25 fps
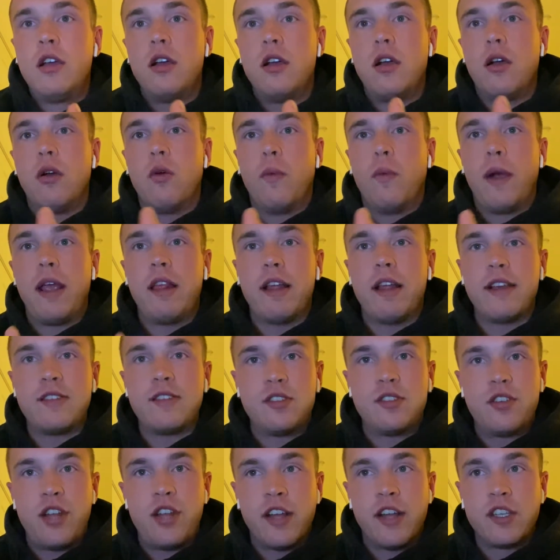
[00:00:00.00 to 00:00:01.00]
way
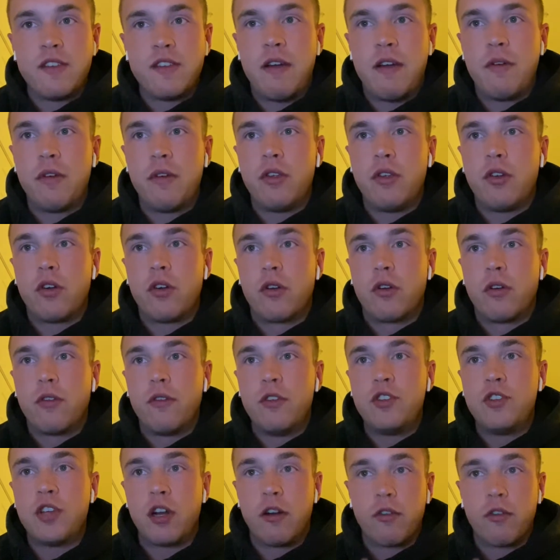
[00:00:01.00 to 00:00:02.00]
less chance of having
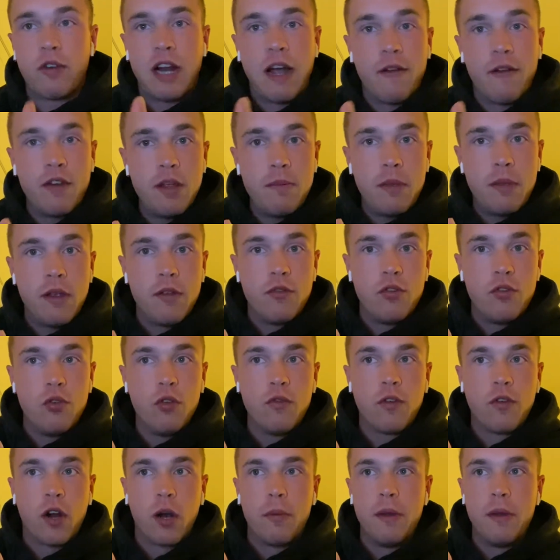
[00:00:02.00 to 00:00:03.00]
your center of gravity be too
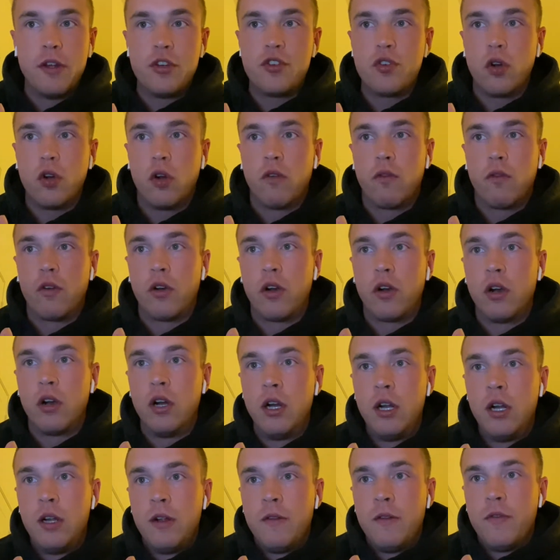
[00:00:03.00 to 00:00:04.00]
far pitched over
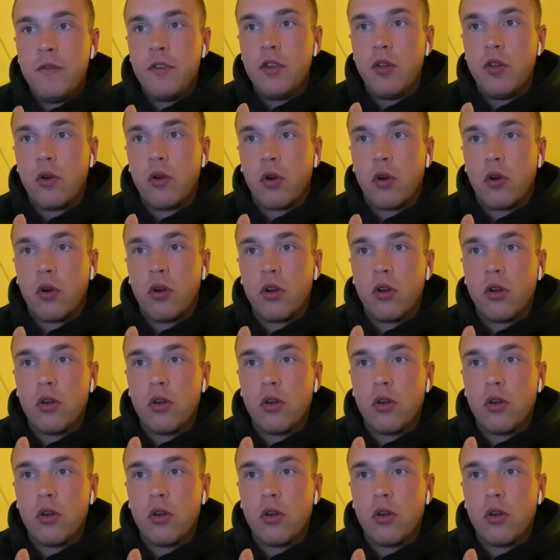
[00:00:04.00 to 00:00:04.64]
your